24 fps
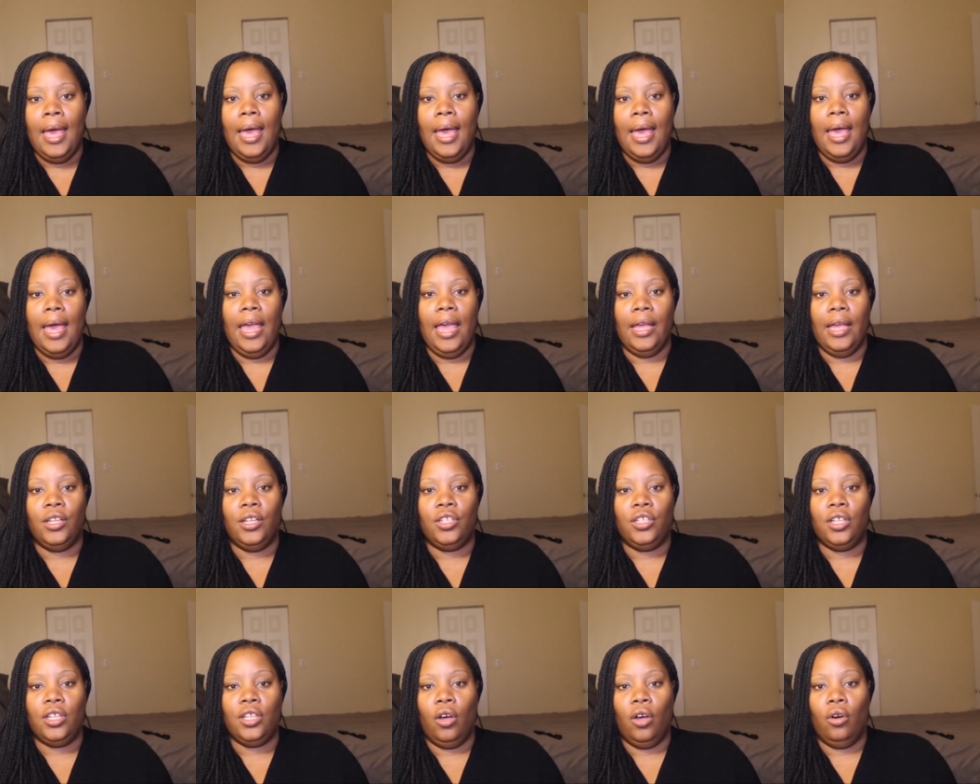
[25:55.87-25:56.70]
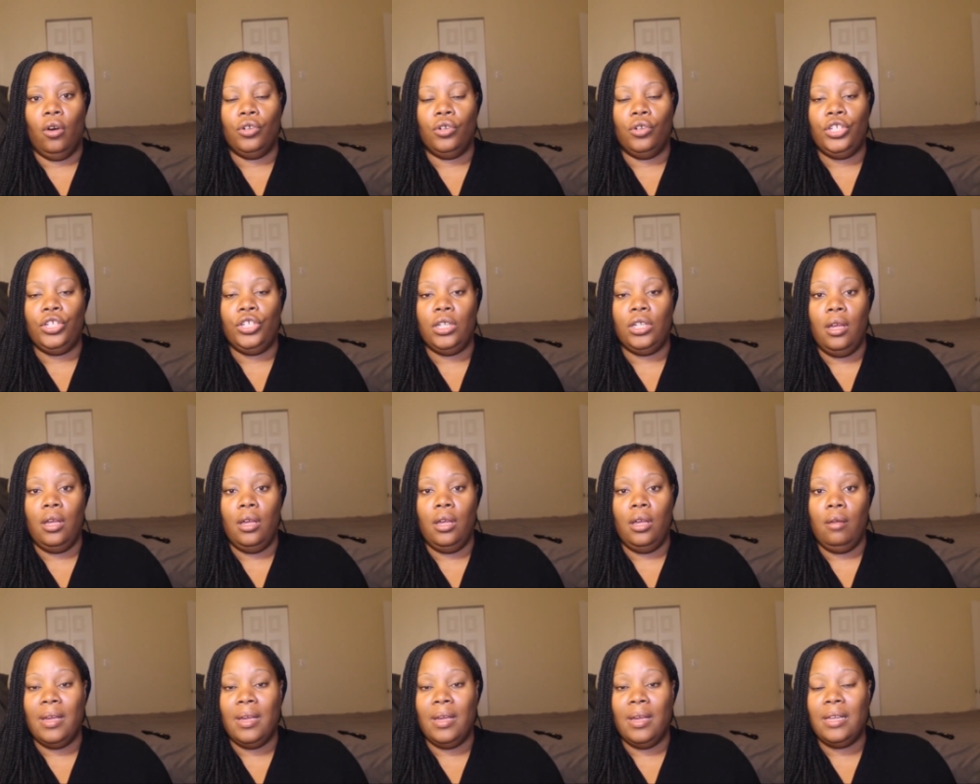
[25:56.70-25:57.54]
And so
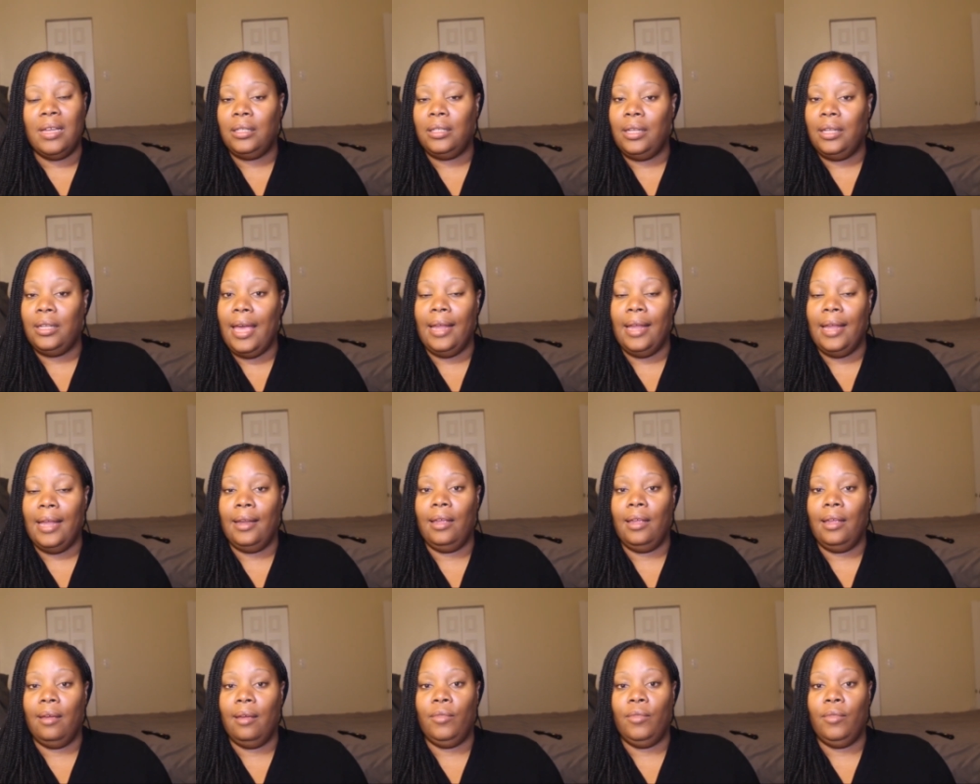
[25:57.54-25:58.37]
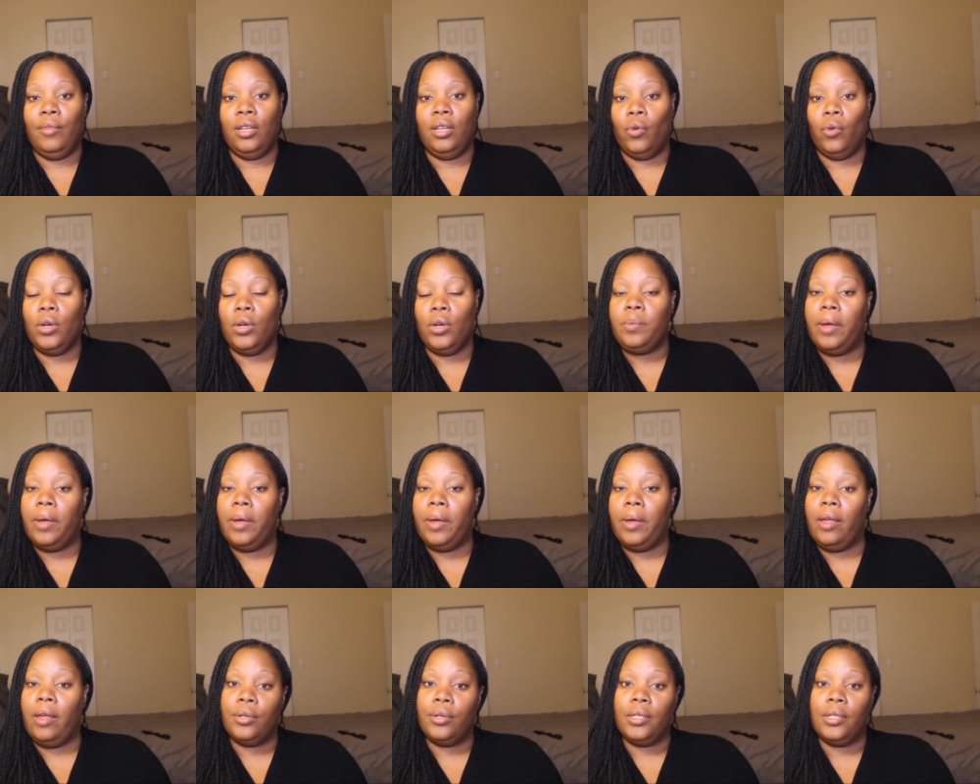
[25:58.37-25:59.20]
she basically handed him the divorce
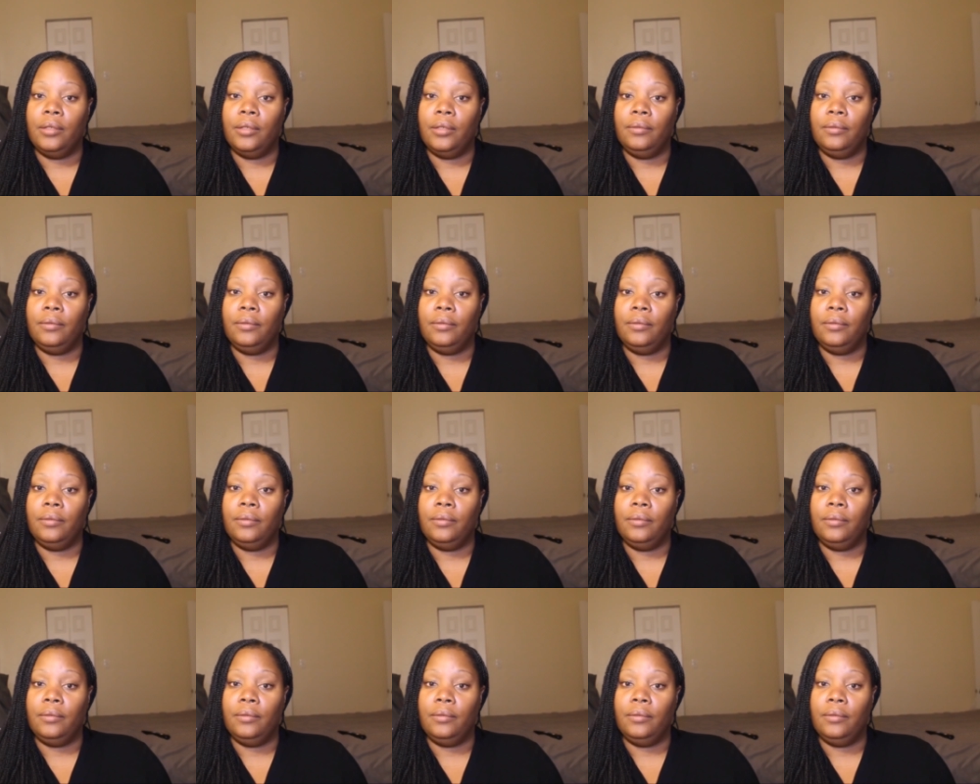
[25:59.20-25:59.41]
papers